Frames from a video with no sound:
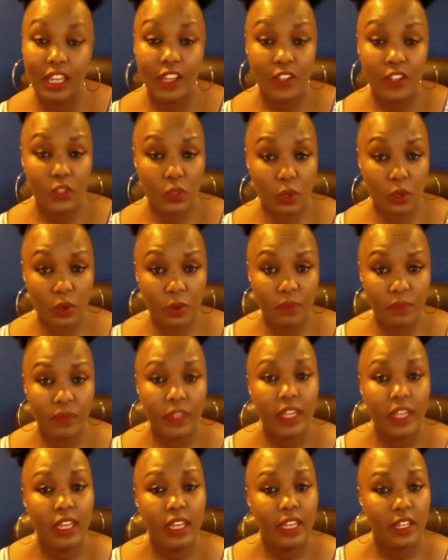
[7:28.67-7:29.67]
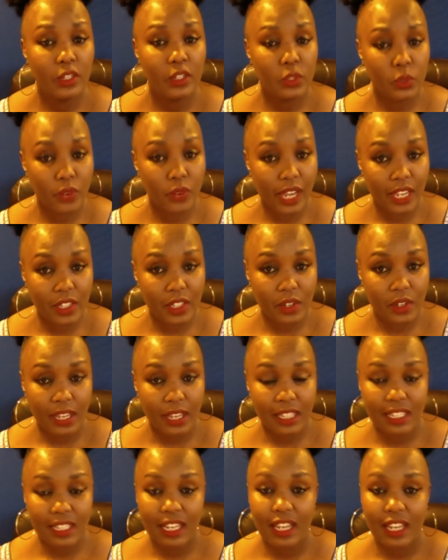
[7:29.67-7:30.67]
So to
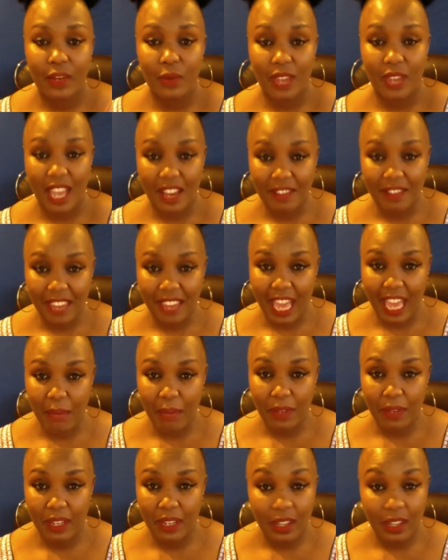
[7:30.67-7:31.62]
reiterate, we have CAP.